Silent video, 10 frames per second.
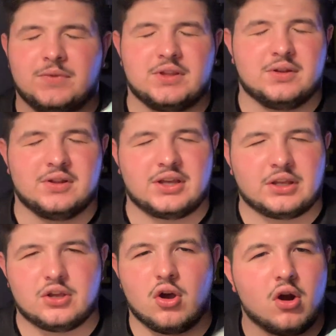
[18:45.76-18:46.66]
in the like
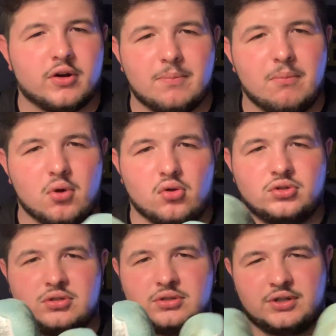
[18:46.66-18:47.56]
yard and
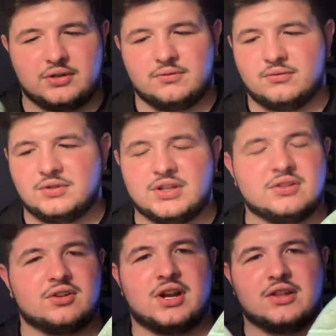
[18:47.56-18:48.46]
mulch, and
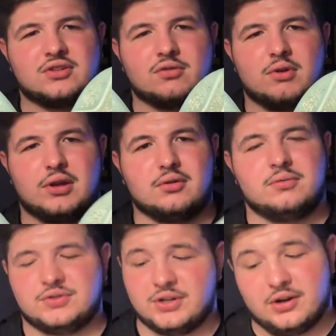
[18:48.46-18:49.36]
didn't turn out so well.
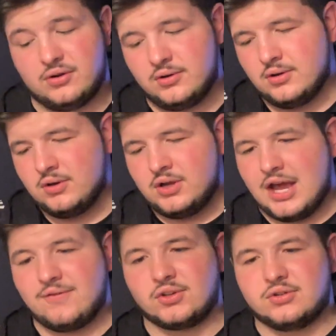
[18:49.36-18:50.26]
So
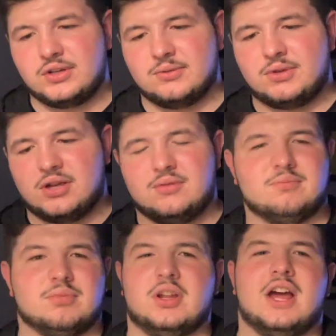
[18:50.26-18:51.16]
haven't cleaned them
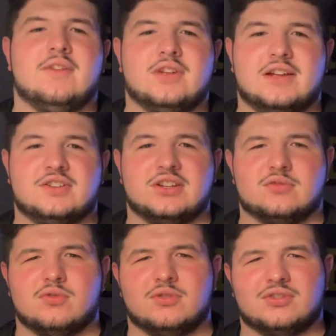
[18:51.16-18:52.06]
yet, but haven't had a chance
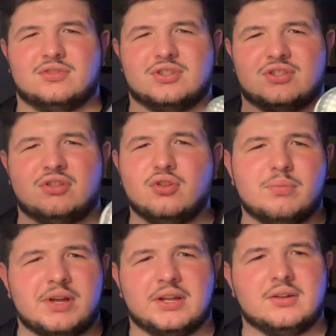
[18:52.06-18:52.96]
to wear them because they're just too
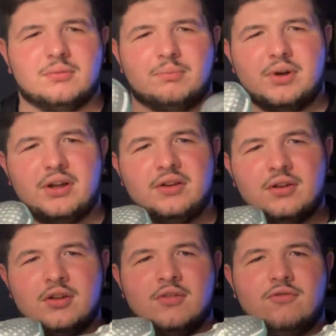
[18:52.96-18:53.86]
big. But
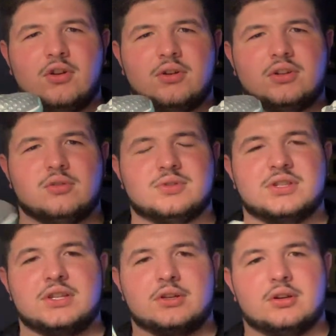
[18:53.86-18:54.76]
very dope
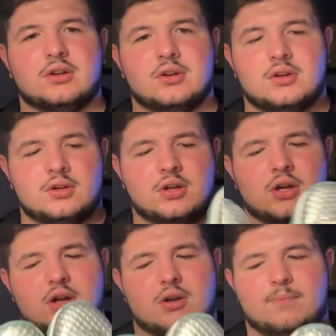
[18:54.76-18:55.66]
sneaker.
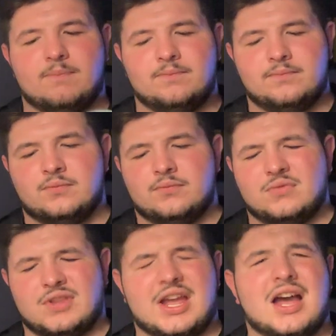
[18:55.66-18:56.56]
Um,
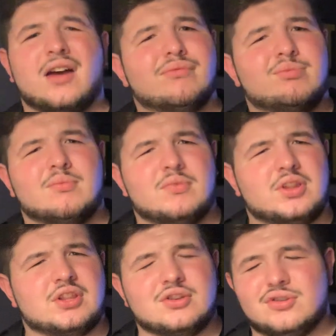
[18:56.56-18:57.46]
they have
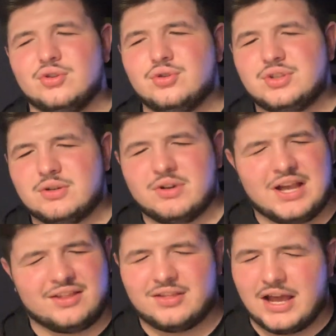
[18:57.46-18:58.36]
the new
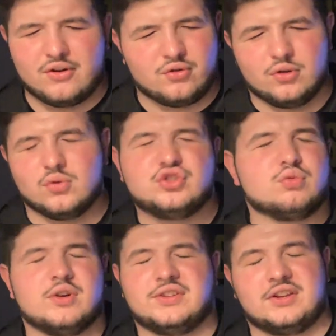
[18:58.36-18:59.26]
D-Wade. I, I don't know
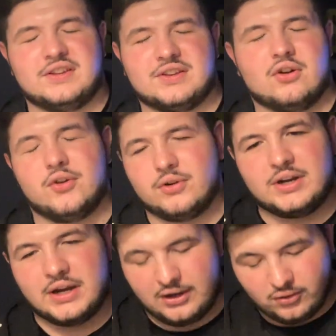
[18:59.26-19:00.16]
which ones that he's on
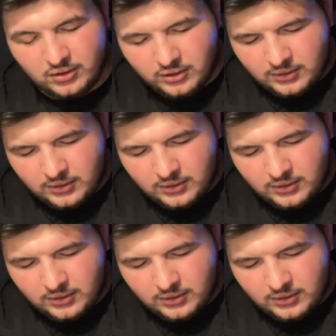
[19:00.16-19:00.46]
right now.